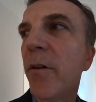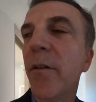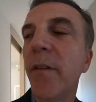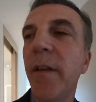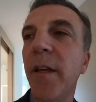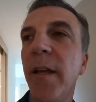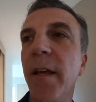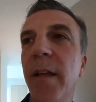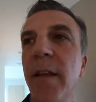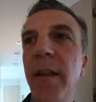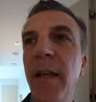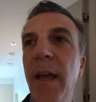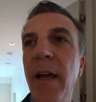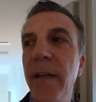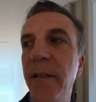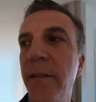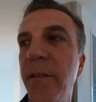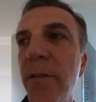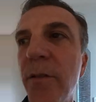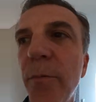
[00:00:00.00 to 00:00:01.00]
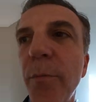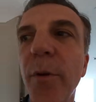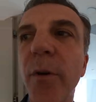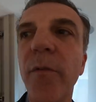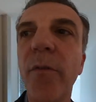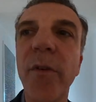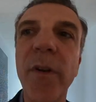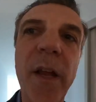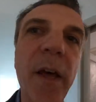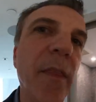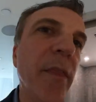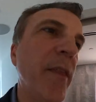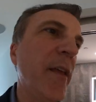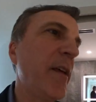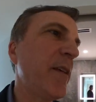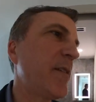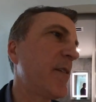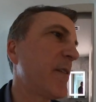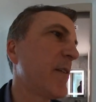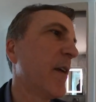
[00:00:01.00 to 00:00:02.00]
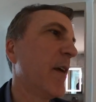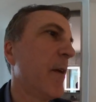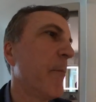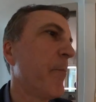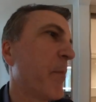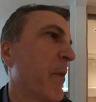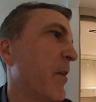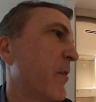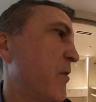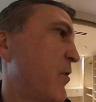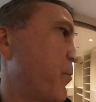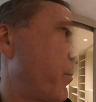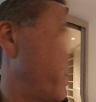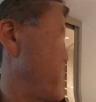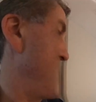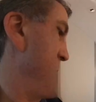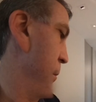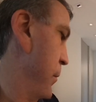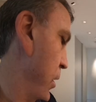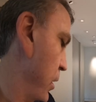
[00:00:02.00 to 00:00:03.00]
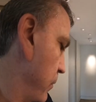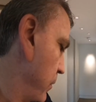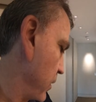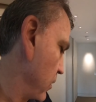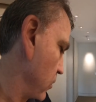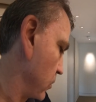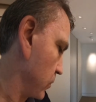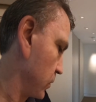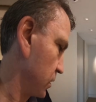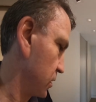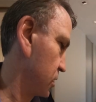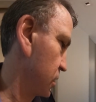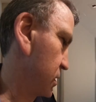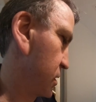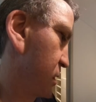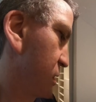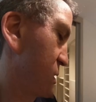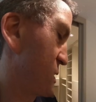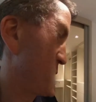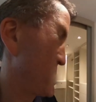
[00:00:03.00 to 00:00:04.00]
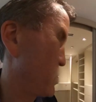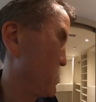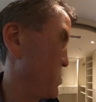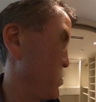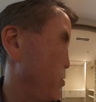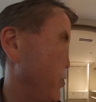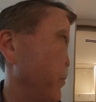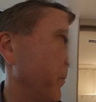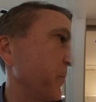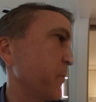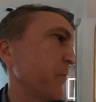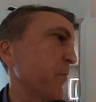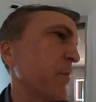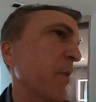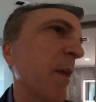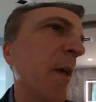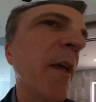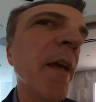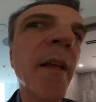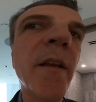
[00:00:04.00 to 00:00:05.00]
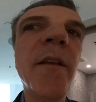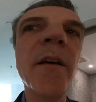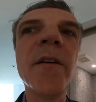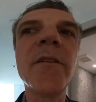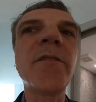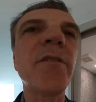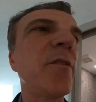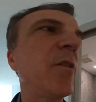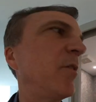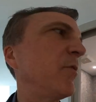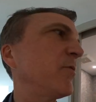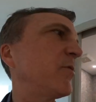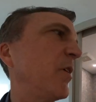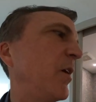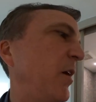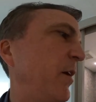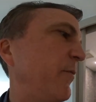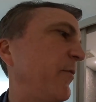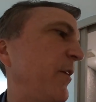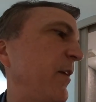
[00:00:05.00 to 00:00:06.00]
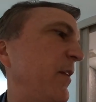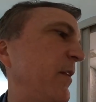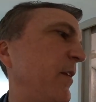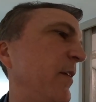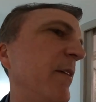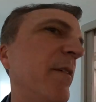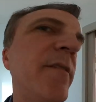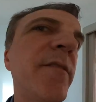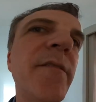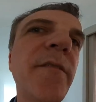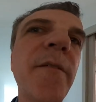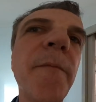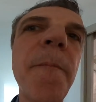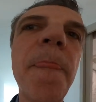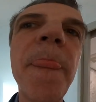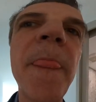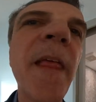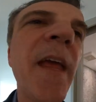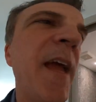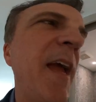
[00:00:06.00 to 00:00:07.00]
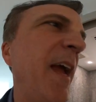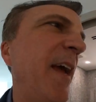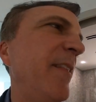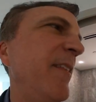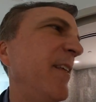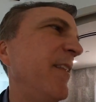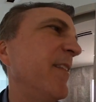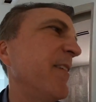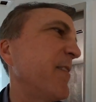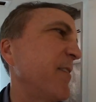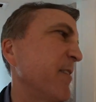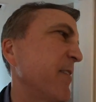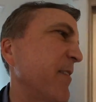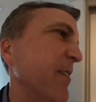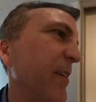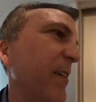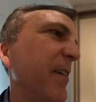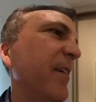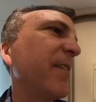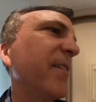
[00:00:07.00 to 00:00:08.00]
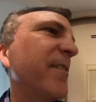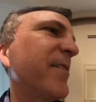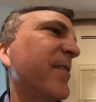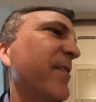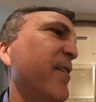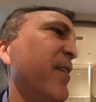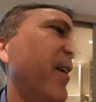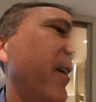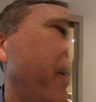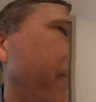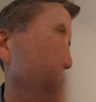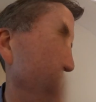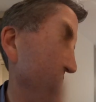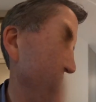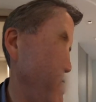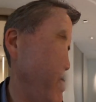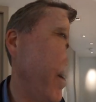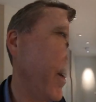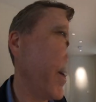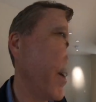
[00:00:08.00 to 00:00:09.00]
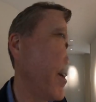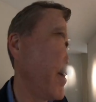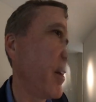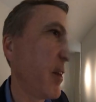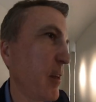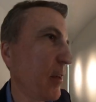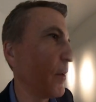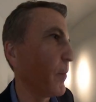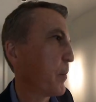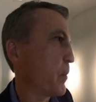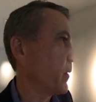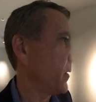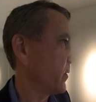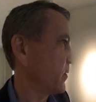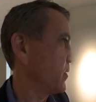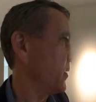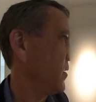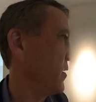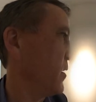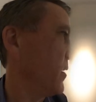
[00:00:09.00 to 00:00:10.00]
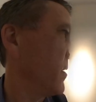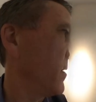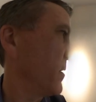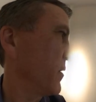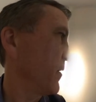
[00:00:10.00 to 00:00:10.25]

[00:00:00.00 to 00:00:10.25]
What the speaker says: All the accents are beautiful. Now this is the primary bedroom, and just to show you, it does close off like this, and then this is a lot of fun. Let's see.